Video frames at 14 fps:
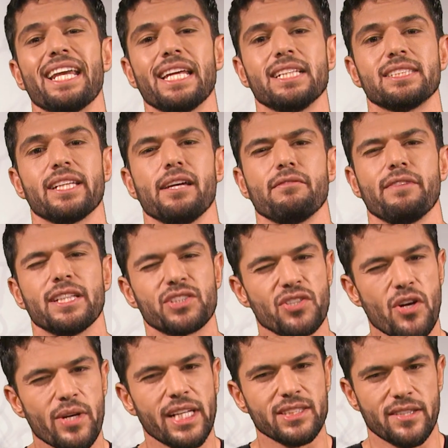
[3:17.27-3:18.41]
and his life. It's
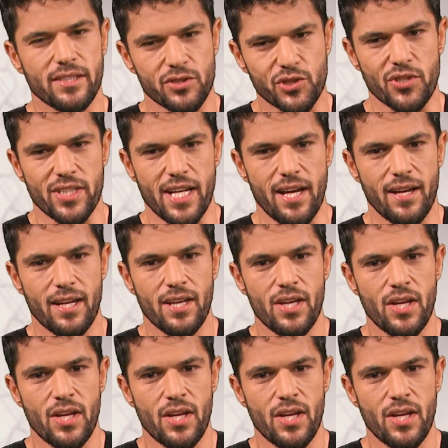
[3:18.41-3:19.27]
known as the Sunnah.